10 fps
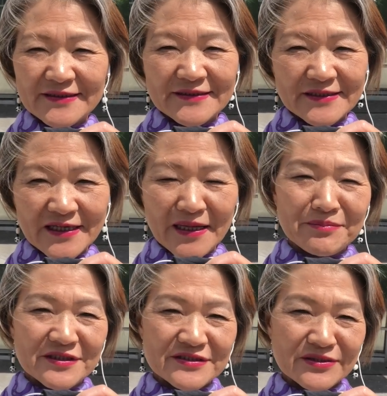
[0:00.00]
the
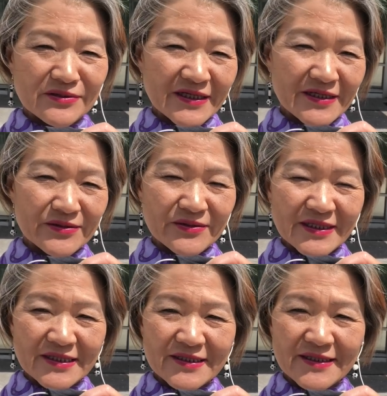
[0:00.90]
capital
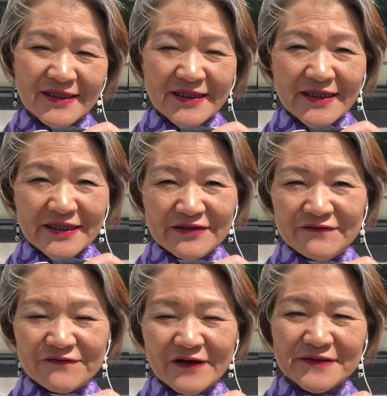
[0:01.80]
area.
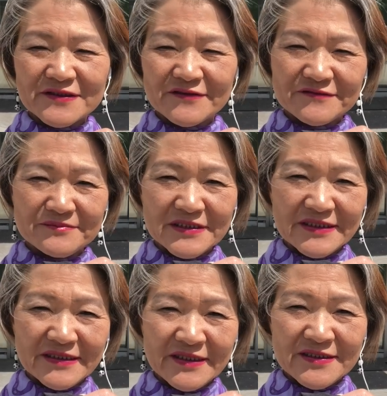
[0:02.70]
In front of
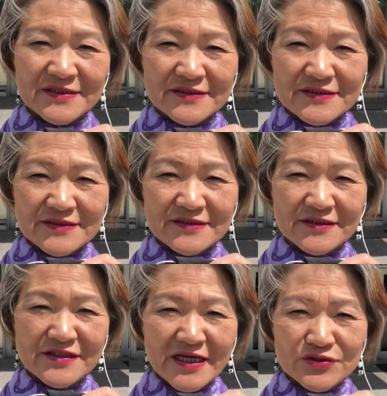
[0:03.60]
me is
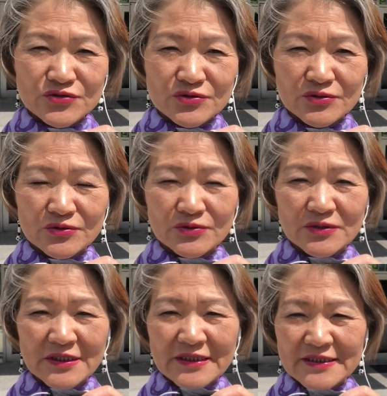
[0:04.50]
the
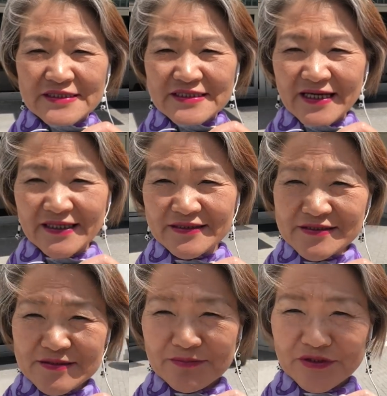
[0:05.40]
Natural
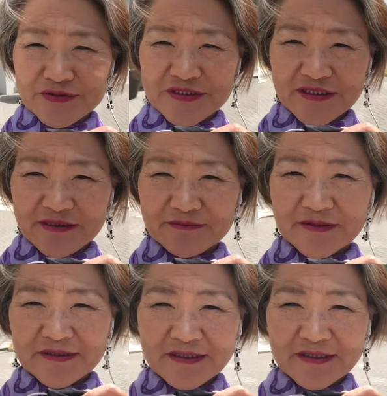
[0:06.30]
Science Museum.